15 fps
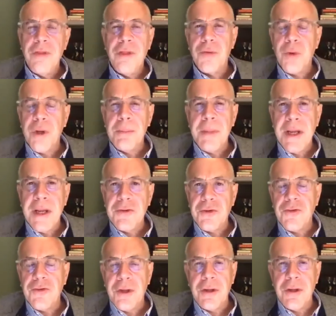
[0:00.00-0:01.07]
the three
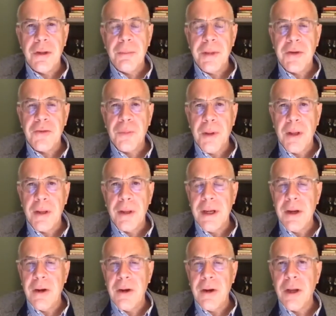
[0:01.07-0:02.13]
majors in the metropolitan
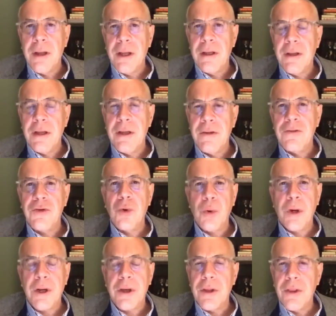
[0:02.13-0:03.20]
area, is
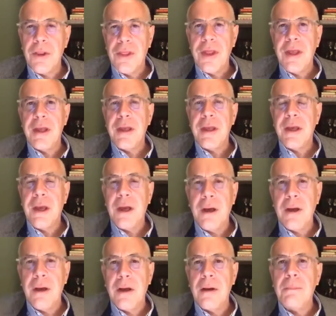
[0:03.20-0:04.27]
Newark
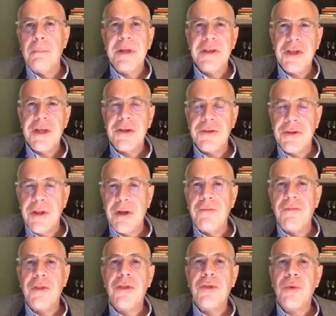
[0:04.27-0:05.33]
the busiest
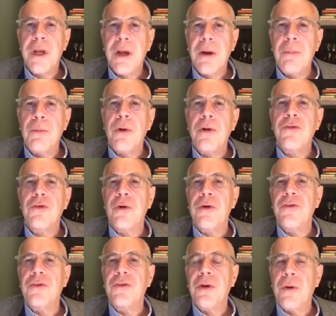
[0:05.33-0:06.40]
of the three airports,
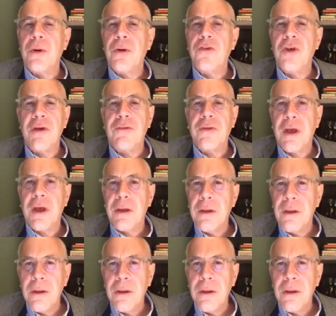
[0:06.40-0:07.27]
or JFK?